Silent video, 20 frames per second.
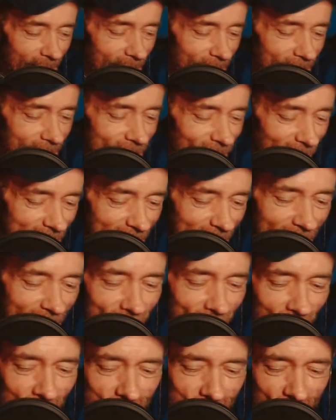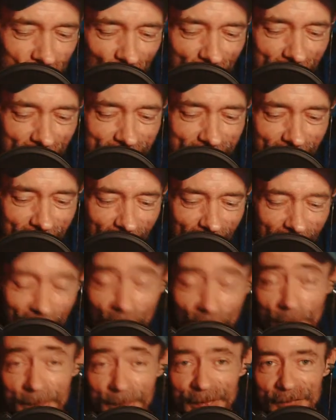ZX was sharing today, and I
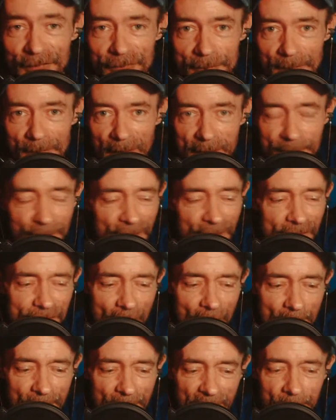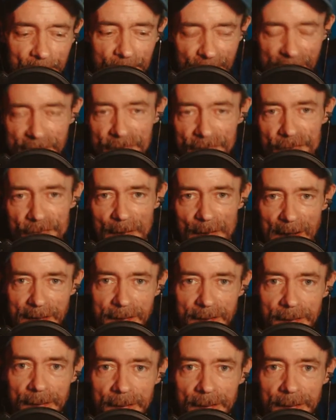hope he doesn't mind, but he's not a big Prince fan.